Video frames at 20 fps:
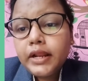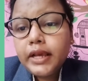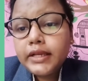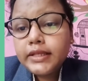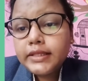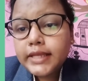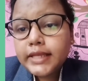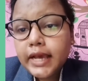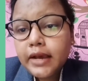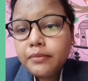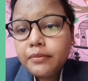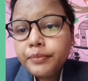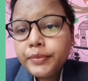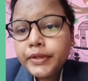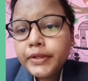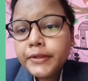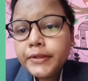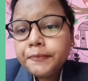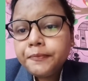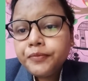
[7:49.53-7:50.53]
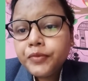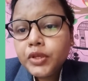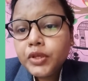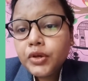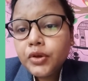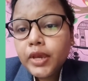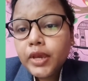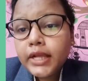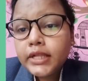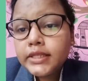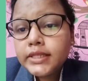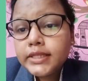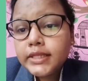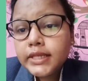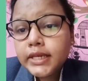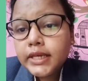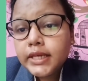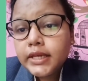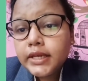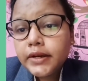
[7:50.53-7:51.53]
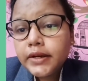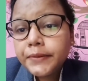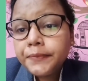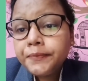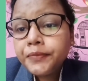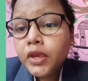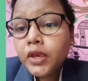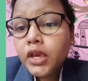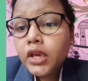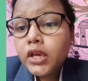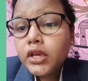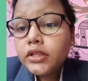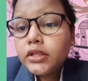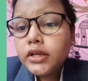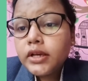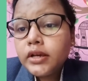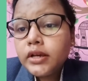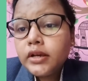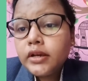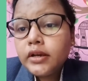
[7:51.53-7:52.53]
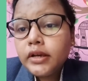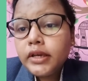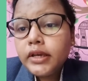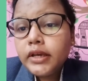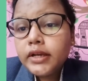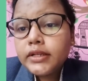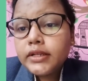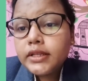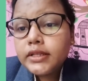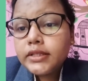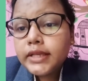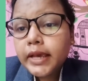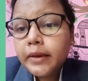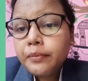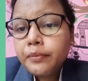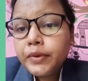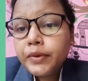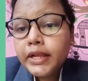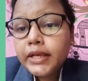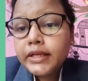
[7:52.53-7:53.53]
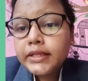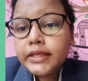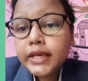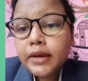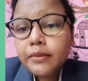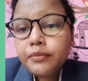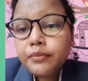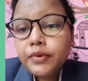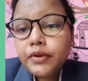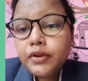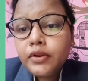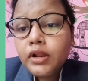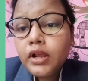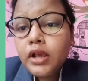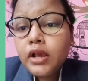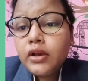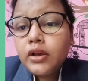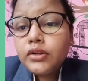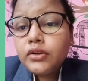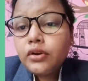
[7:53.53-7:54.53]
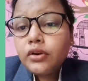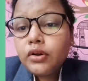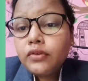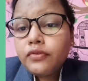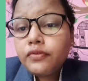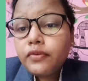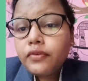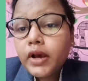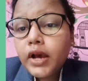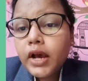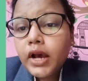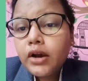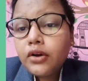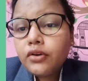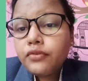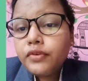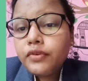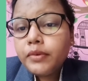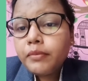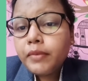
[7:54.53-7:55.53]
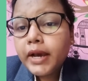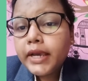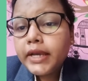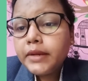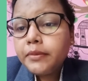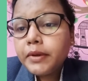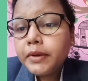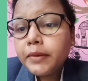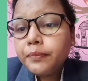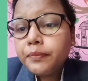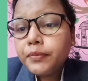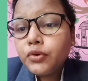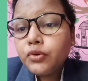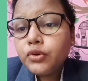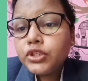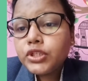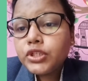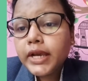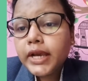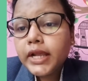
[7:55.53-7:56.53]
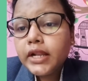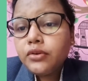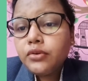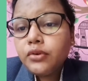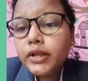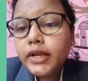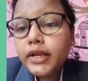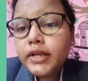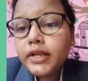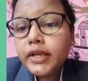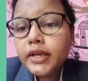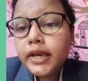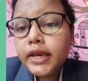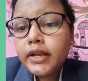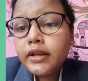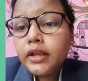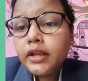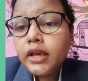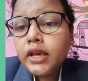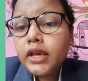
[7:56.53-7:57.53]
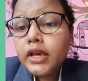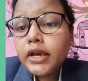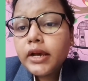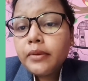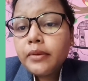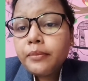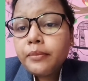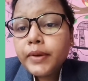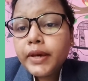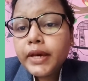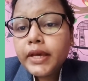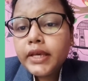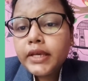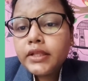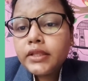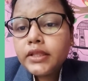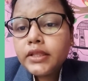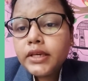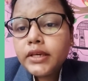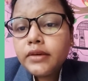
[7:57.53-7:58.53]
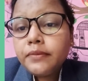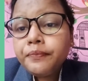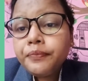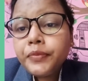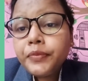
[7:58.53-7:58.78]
example. You can see here here's a sample example of how we might approach calculating and comparing the